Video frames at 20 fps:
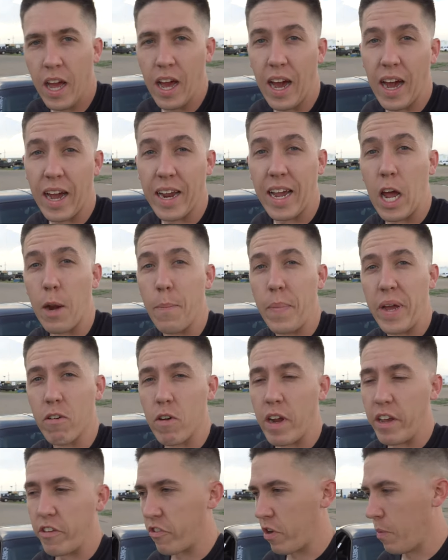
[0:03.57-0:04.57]
Uh, I uh, got a big
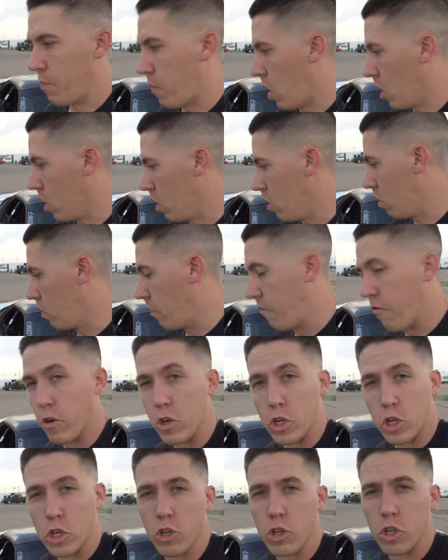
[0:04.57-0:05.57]
race tomorrow
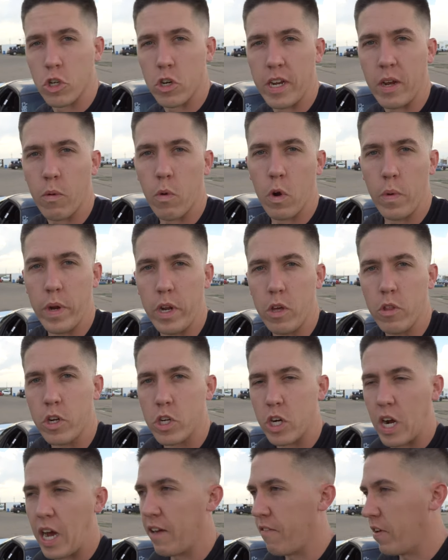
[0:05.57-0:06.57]
for True Street where we do the
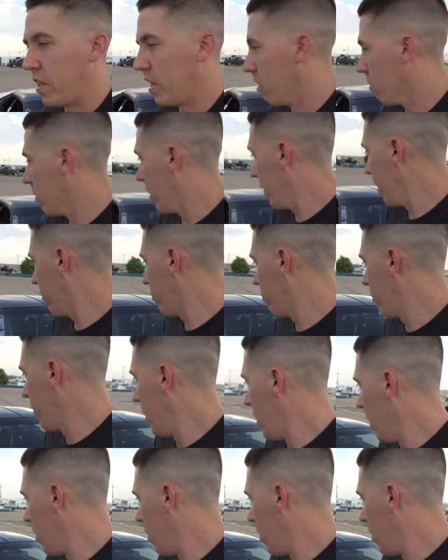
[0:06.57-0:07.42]
drive and then race.